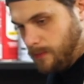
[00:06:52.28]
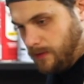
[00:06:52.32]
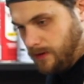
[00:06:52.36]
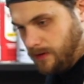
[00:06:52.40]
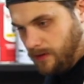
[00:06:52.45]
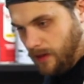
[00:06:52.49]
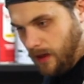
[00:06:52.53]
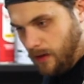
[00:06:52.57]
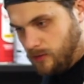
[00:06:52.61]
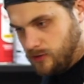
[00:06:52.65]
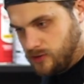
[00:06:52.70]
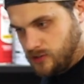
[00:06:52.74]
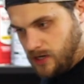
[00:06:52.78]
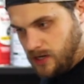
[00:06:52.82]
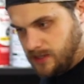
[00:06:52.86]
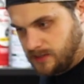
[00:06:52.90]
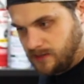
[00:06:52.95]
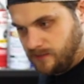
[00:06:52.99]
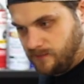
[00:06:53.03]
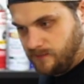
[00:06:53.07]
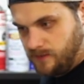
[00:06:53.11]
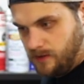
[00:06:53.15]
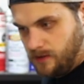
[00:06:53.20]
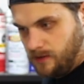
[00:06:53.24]
mean, I wish you guys
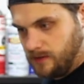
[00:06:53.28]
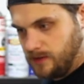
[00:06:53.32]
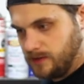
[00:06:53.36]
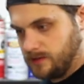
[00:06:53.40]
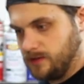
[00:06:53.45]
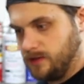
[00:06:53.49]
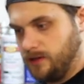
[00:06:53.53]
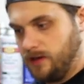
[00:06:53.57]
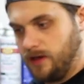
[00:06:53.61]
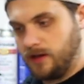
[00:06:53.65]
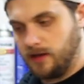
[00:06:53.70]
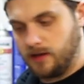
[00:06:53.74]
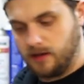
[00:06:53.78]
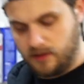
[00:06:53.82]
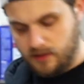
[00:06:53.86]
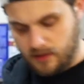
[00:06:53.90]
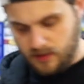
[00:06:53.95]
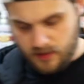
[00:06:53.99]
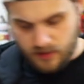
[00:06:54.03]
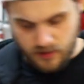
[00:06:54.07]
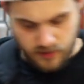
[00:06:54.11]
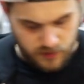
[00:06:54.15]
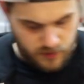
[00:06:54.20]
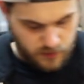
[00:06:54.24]
could feel these. Are like
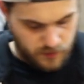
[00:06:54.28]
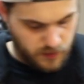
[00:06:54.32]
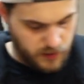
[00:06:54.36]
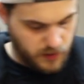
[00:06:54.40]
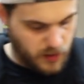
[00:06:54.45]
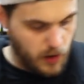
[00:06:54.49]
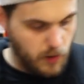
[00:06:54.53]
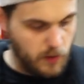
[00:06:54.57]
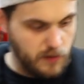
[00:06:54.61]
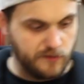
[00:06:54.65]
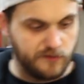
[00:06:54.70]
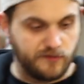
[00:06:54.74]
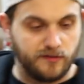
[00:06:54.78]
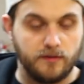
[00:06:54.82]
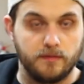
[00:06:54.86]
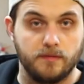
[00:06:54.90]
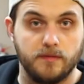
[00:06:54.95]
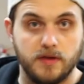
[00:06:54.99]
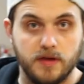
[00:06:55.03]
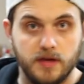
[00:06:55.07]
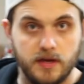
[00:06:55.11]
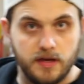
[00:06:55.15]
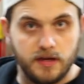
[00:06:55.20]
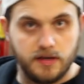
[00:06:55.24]
going from
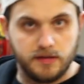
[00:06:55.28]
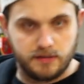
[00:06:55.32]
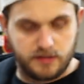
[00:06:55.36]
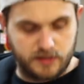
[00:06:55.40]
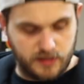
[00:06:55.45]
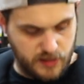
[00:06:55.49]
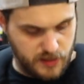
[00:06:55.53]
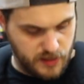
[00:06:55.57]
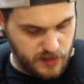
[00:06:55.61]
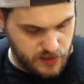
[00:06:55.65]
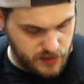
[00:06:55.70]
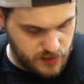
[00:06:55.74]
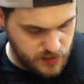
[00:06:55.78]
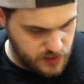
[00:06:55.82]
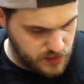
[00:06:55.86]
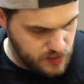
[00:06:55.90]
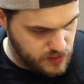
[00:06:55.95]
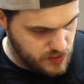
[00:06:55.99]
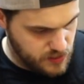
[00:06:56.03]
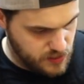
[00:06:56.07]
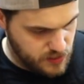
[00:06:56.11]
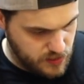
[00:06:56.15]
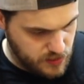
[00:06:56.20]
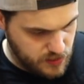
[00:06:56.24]
these
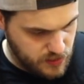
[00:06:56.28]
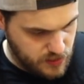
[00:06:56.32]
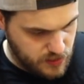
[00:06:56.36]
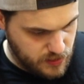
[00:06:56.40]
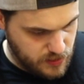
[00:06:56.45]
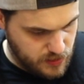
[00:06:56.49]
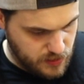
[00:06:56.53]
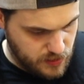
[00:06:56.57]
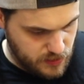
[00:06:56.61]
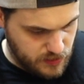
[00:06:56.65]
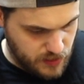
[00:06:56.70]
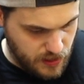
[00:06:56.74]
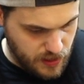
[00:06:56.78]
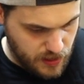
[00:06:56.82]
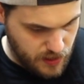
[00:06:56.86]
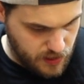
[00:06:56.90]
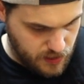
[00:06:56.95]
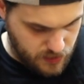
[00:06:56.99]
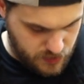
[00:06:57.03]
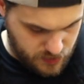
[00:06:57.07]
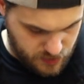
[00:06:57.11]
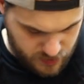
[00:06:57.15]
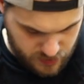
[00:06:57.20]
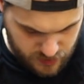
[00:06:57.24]

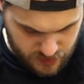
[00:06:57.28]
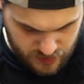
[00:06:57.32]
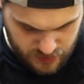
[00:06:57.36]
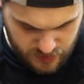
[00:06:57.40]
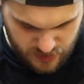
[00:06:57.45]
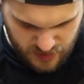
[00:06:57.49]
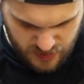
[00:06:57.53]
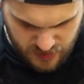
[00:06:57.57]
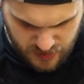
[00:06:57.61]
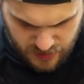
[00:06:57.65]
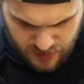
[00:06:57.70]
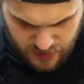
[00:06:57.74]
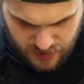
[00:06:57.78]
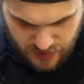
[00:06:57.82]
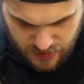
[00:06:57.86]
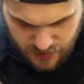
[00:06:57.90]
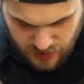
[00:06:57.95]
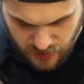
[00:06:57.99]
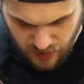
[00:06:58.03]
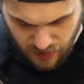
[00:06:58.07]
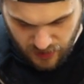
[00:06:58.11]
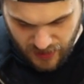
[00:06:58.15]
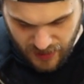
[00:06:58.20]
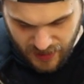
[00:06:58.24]
that
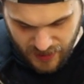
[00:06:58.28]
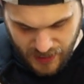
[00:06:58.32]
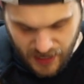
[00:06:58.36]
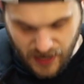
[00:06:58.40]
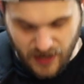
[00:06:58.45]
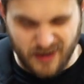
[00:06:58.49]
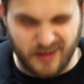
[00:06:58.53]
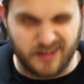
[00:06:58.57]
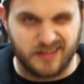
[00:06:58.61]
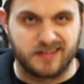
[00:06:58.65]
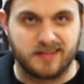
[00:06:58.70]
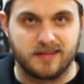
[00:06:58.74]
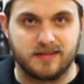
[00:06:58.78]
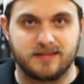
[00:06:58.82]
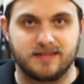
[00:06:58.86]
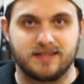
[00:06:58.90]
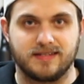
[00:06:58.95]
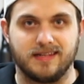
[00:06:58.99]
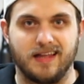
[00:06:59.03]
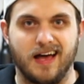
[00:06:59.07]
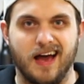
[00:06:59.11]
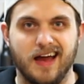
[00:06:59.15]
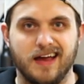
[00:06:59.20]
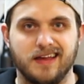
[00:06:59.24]
your hand kind of just
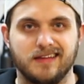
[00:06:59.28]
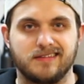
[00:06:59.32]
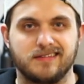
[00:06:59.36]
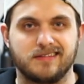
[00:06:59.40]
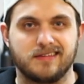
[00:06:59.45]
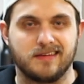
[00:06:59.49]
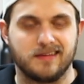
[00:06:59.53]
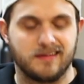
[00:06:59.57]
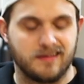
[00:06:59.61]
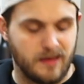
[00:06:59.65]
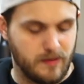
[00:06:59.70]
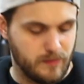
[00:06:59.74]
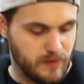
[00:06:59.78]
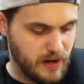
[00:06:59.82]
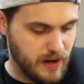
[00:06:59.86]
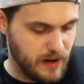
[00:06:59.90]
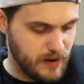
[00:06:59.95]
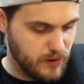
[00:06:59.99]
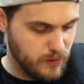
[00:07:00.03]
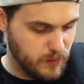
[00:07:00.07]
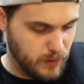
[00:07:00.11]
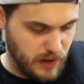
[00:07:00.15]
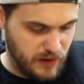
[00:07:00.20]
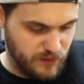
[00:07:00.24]
slides. I mean, I
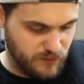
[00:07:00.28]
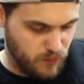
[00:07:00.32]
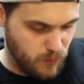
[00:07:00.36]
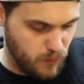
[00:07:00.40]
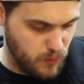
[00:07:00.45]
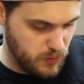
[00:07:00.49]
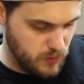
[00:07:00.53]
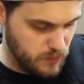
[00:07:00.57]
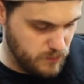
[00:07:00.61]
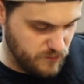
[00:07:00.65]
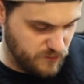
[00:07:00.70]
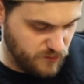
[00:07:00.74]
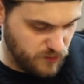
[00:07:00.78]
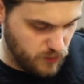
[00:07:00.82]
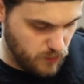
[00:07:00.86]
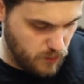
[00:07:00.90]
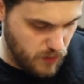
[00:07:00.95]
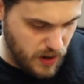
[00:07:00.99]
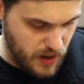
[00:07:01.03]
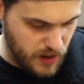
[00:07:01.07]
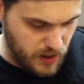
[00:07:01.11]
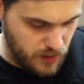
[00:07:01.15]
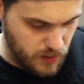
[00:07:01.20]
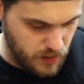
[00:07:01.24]
know I've worn them for a
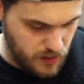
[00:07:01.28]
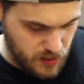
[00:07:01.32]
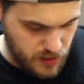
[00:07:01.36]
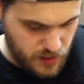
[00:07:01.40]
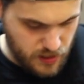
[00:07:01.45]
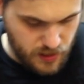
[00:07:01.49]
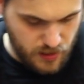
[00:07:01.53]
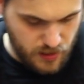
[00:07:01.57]
while,